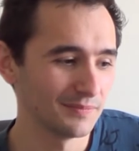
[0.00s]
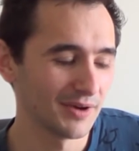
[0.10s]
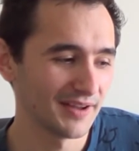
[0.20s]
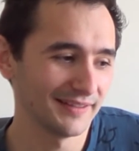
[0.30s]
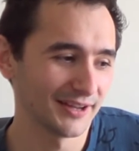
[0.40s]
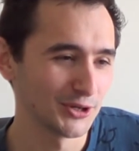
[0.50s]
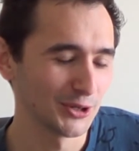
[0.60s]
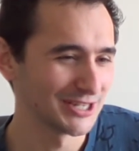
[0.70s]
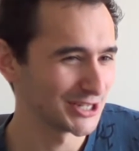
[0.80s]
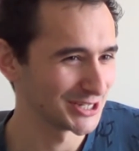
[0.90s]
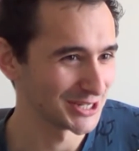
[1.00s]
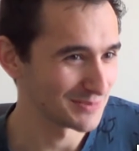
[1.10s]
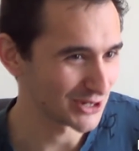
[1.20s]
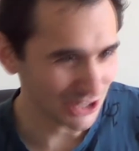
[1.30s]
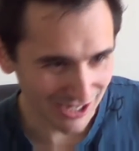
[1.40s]
kind of knowledge into the
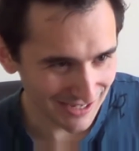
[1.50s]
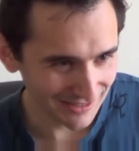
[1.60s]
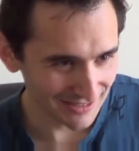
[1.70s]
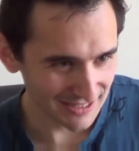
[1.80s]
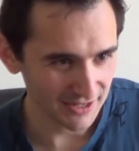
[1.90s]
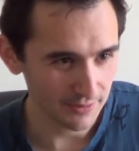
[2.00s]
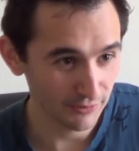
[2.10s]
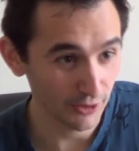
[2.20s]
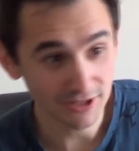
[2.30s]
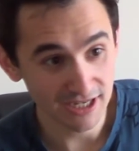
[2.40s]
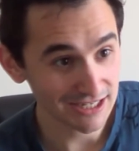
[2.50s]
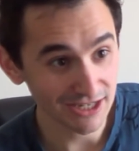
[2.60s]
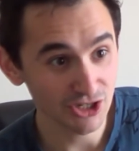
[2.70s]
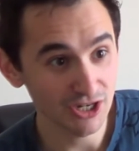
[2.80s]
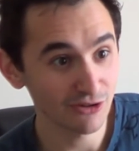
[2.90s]
machines and the process
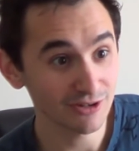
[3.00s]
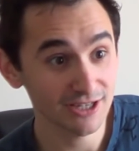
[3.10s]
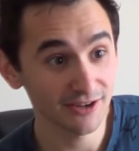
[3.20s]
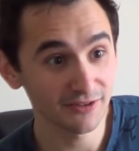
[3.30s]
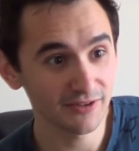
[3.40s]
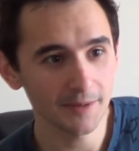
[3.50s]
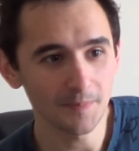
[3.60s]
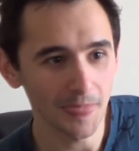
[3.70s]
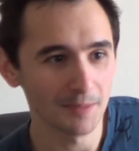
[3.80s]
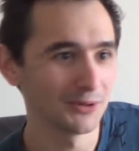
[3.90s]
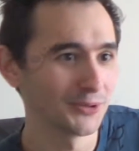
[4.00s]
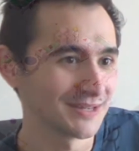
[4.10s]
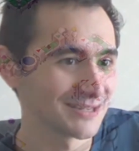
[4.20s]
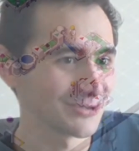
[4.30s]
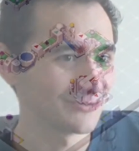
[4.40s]
engineering side of it, but not
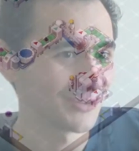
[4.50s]
into the